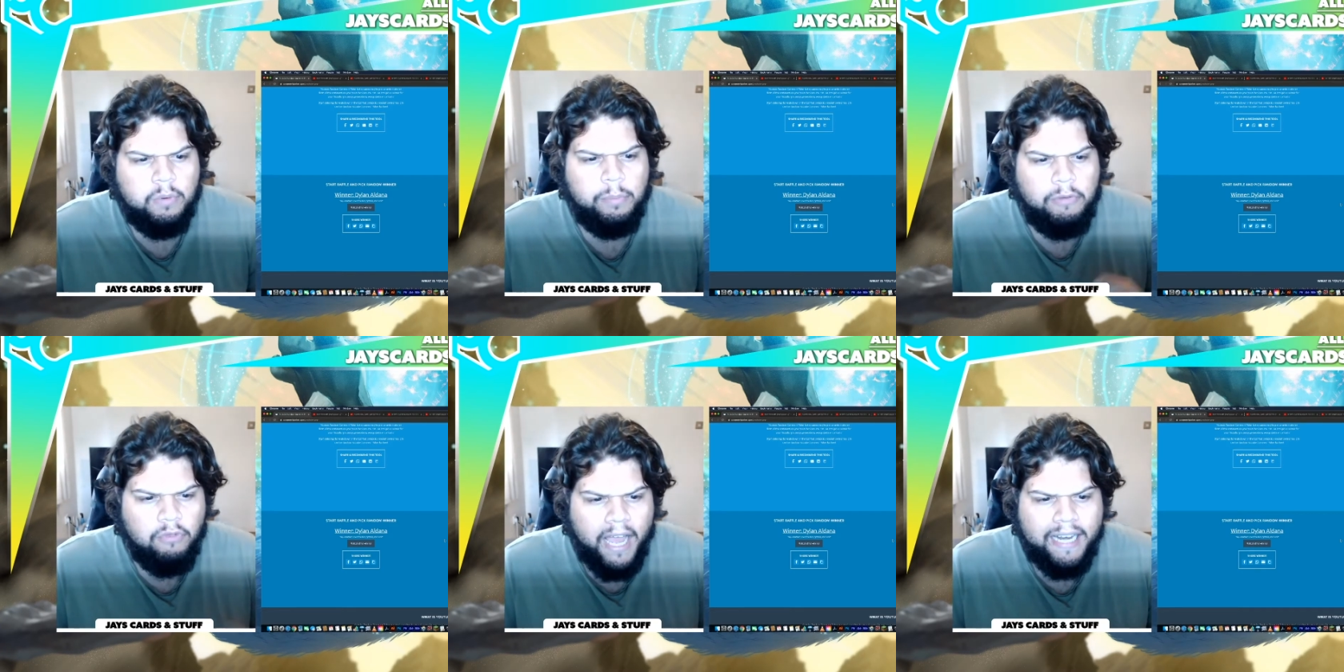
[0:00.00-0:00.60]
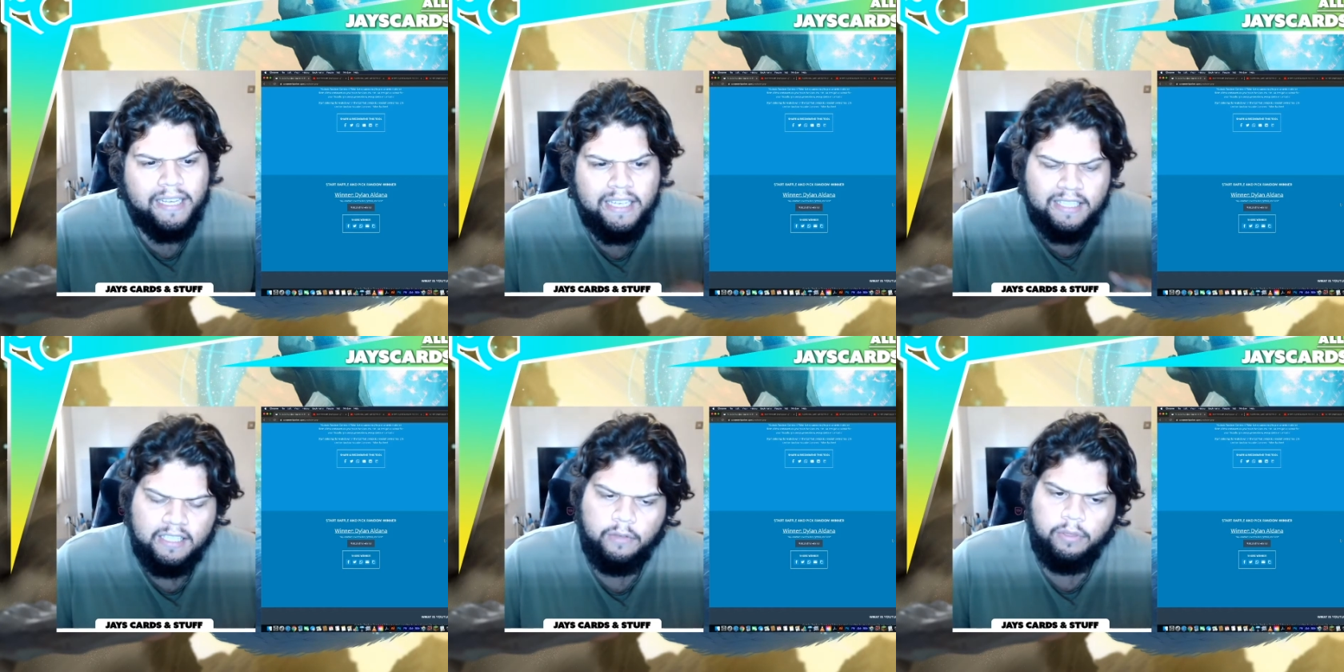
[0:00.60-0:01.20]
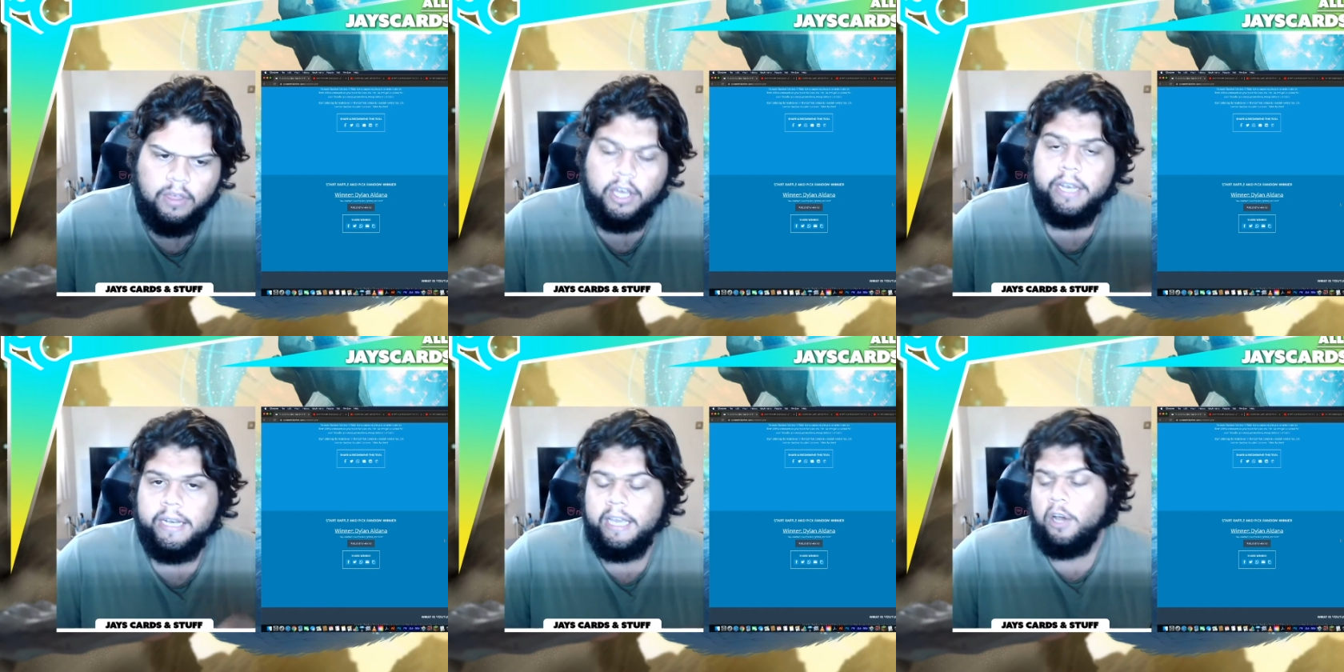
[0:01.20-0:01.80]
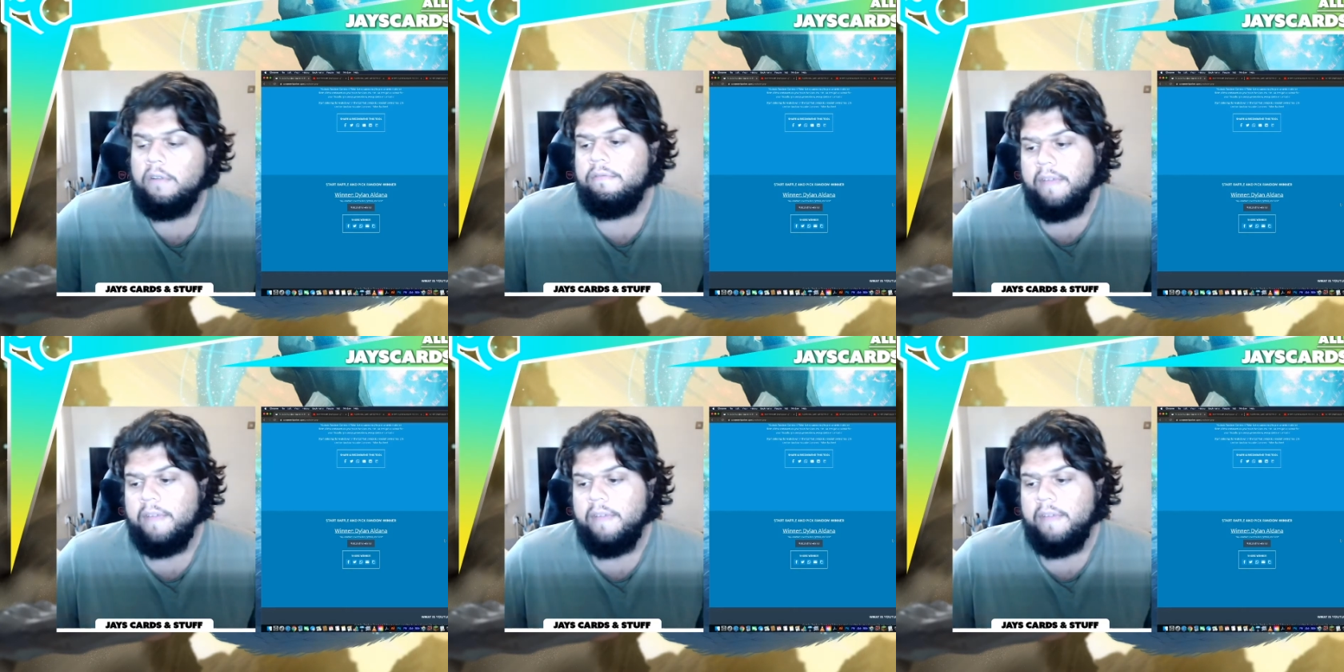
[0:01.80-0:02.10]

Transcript: would be Red, Cynthia, and Leon.